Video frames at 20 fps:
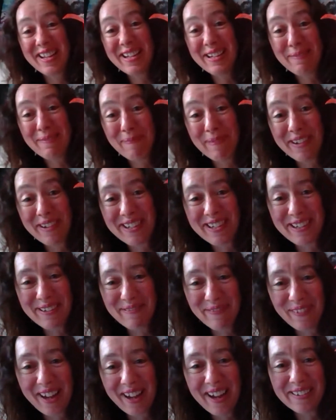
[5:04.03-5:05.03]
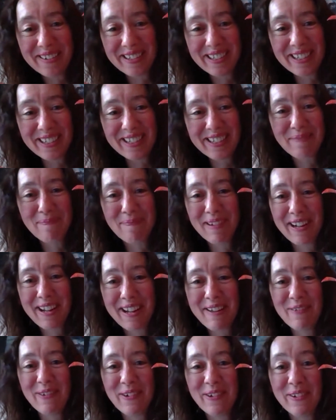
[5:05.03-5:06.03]
This bunch of flowers,
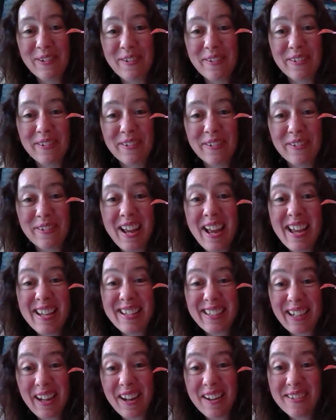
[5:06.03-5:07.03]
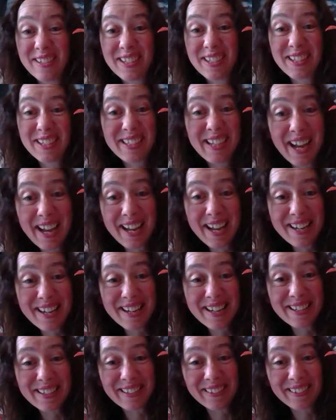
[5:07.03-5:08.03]
believe it or not, is close to 10
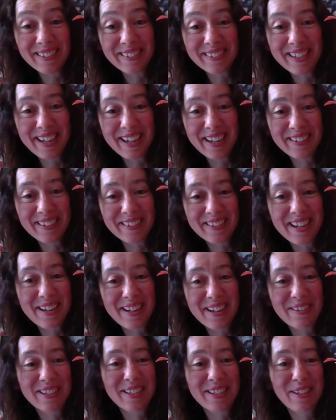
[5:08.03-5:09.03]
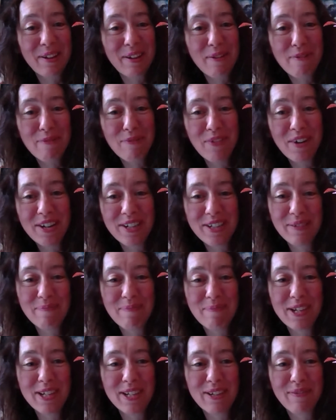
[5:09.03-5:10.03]
years old now. They look so fresh
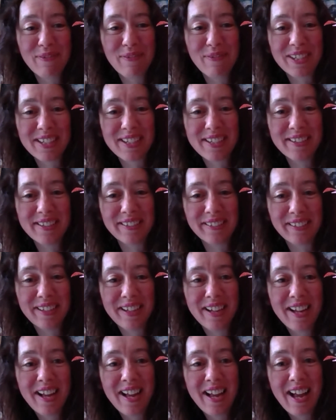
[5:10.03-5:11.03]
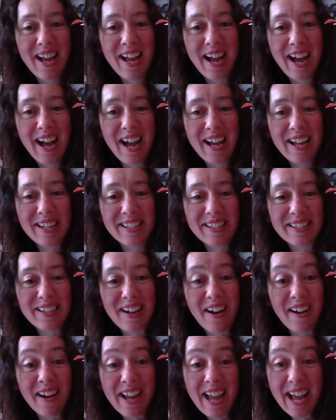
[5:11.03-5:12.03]
and beautiful still. And
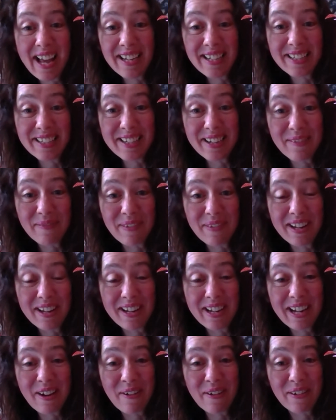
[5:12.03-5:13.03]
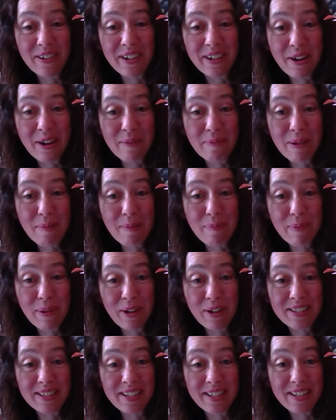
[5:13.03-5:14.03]
I ended up learning origami
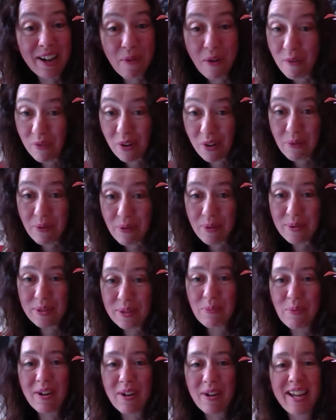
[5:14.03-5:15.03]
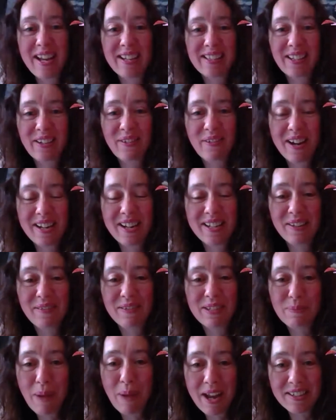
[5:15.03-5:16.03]
because although I was working as a creative
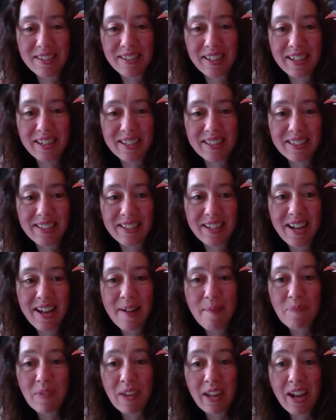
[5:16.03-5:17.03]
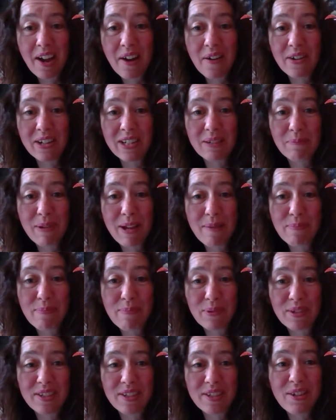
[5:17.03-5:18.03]
specialist, encouraging
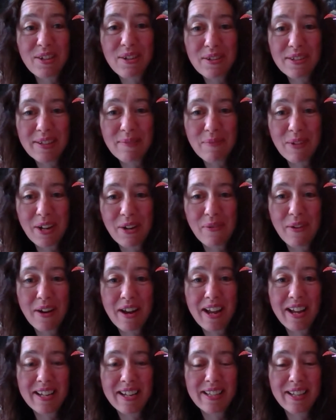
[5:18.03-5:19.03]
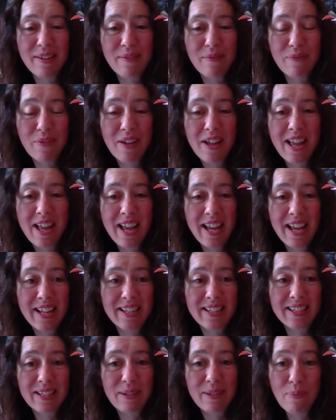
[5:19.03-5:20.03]
people to do something creative
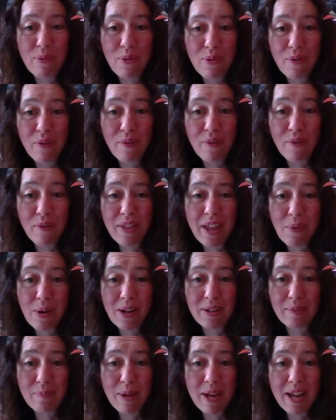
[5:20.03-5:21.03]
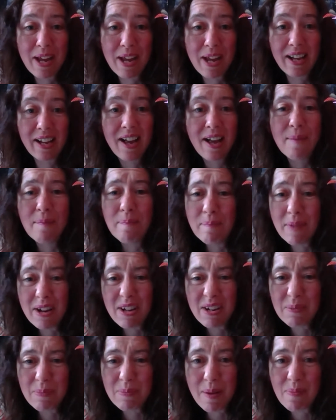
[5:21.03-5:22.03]
in support of their well-being,
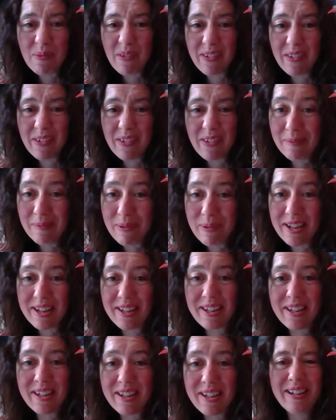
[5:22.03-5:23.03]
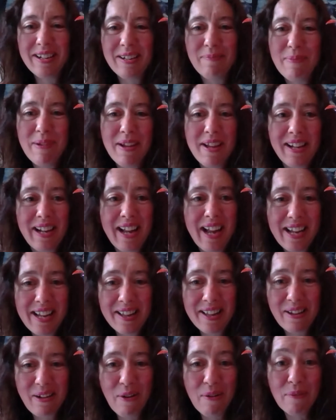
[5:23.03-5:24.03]
most people are a little bit
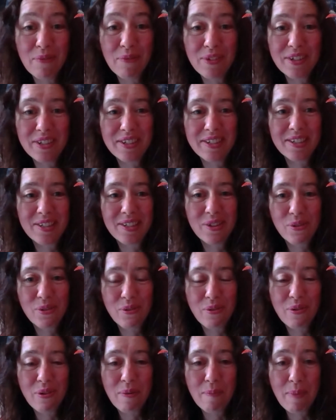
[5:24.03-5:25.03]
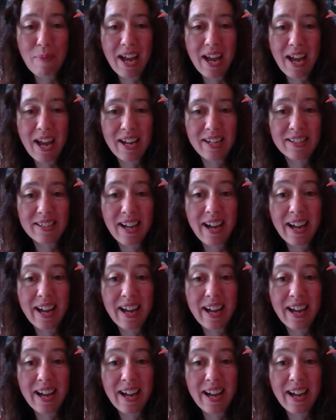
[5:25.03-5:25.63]
lacking the confidence to draw and paint.